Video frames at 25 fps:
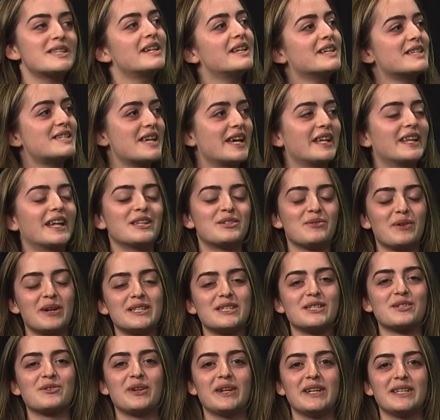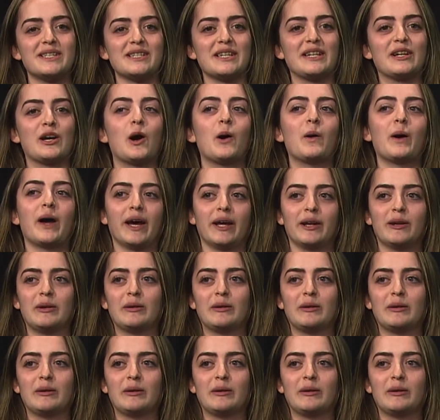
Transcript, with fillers: to say that twice is crazy. Go ahead,